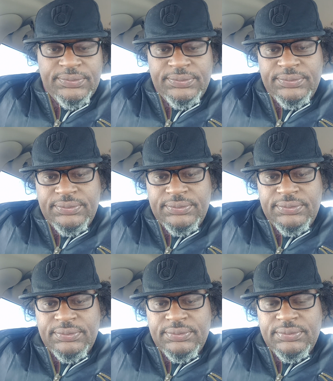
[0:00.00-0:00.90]

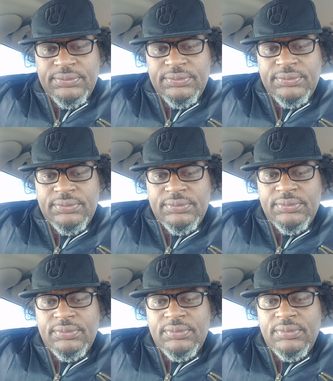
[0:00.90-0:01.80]

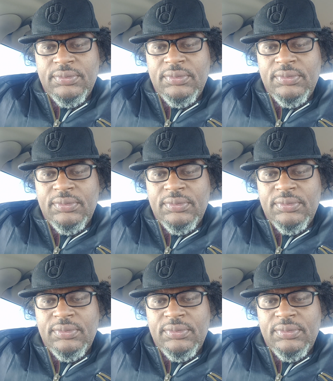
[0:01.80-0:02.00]
Nothing is said.